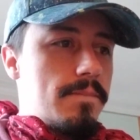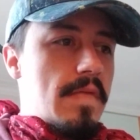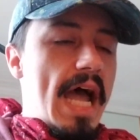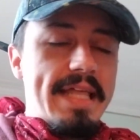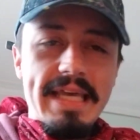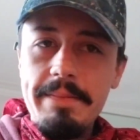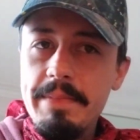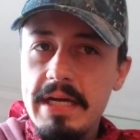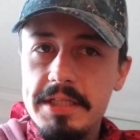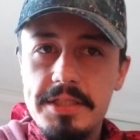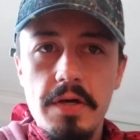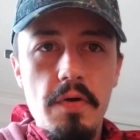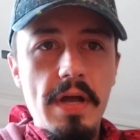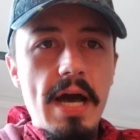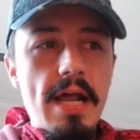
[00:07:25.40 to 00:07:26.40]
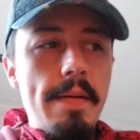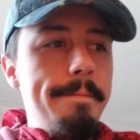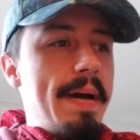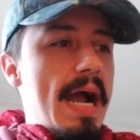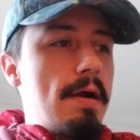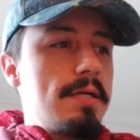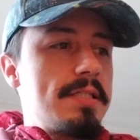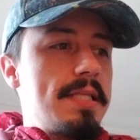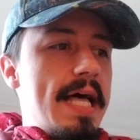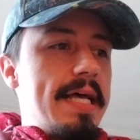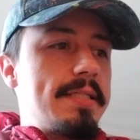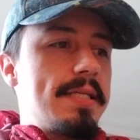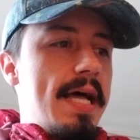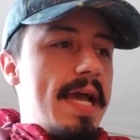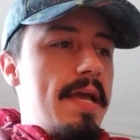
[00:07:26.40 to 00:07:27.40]
I think Minnesota got embarrassed
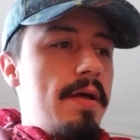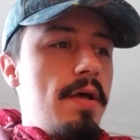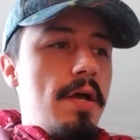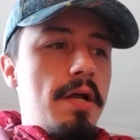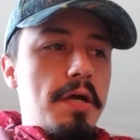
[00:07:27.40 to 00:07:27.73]
last night.